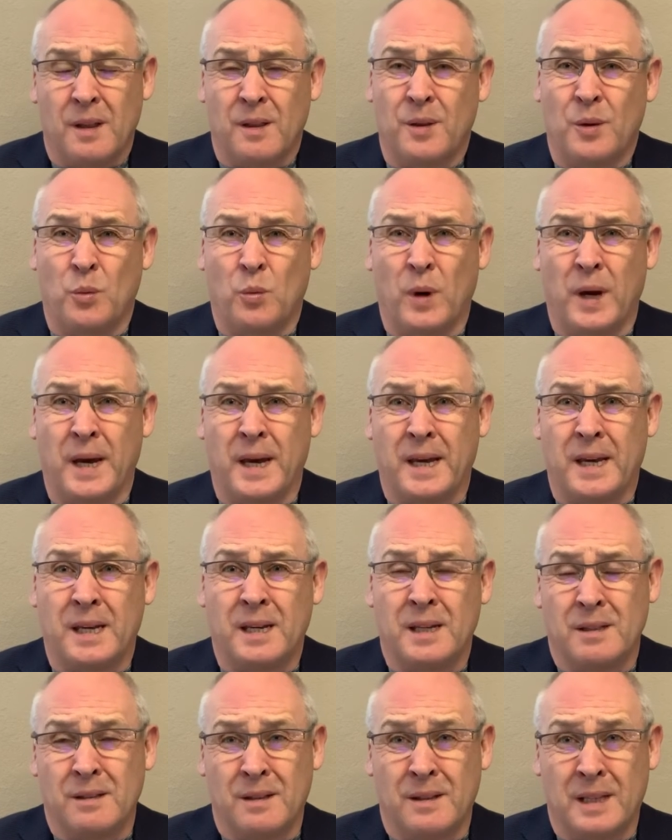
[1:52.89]
the way
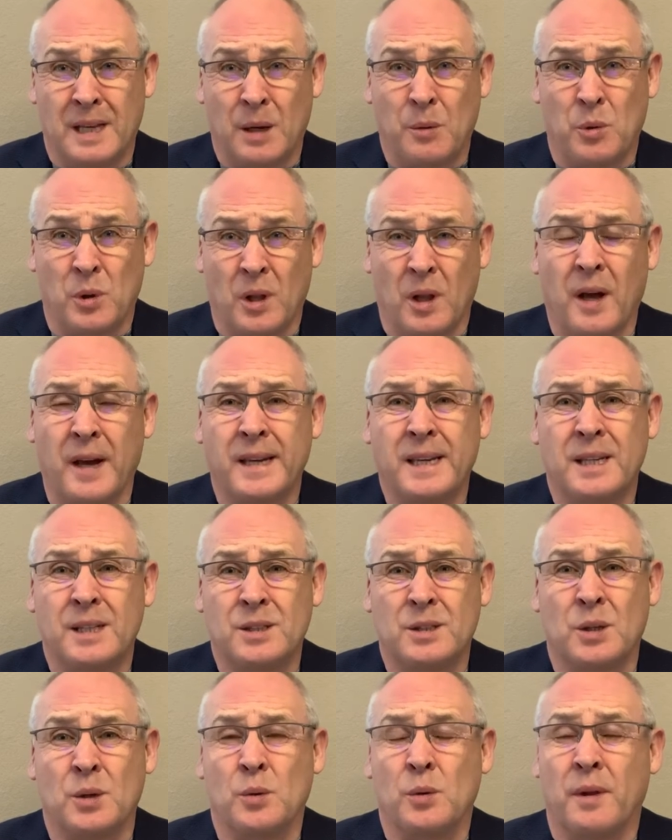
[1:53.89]
that they would like it
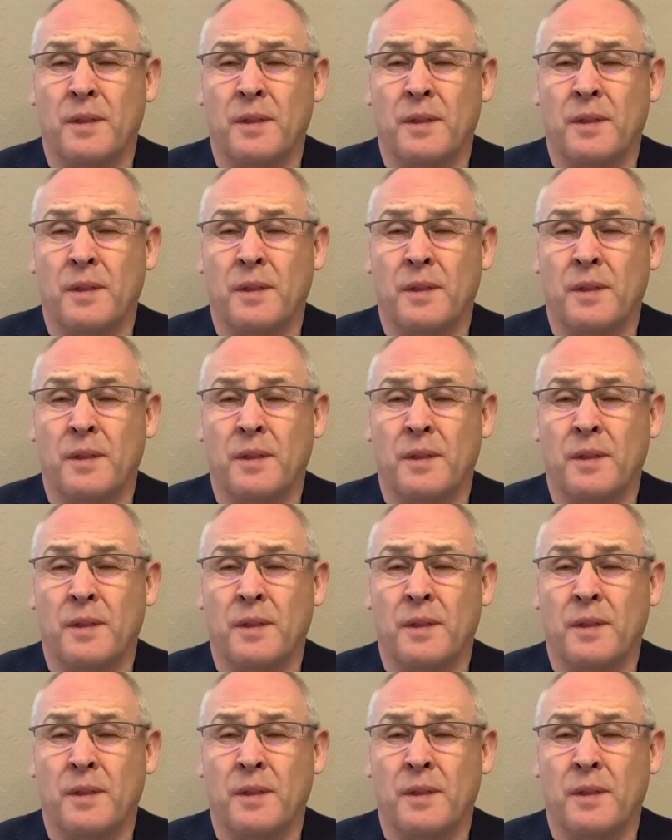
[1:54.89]
to.